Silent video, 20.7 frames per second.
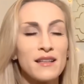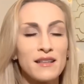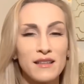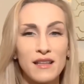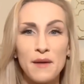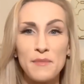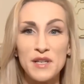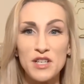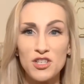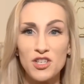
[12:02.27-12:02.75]

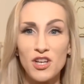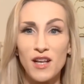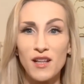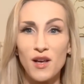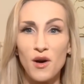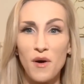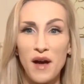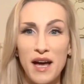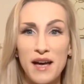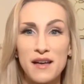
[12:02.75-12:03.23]

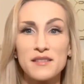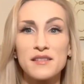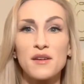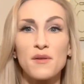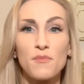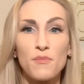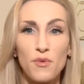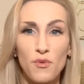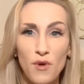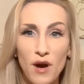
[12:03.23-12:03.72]
limoncello-esque,
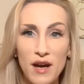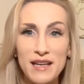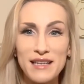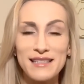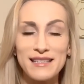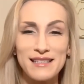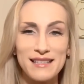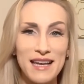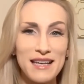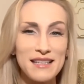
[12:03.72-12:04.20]
bright,
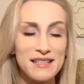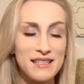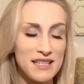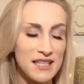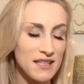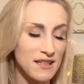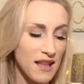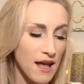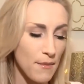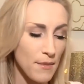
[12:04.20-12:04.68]

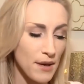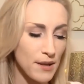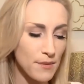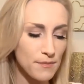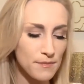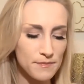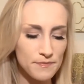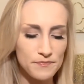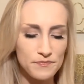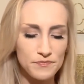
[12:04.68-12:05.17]
zesty
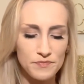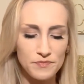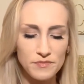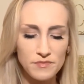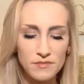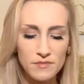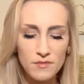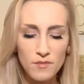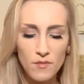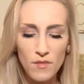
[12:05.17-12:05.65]
lemon.
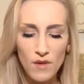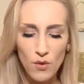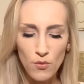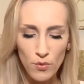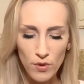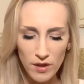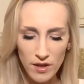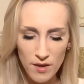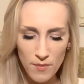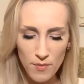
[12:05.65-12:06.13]

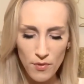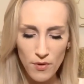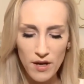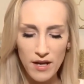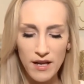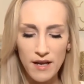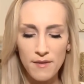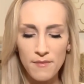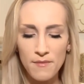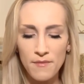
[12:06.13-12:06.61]
Really
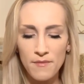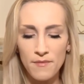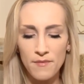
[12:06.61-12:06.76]
pretty.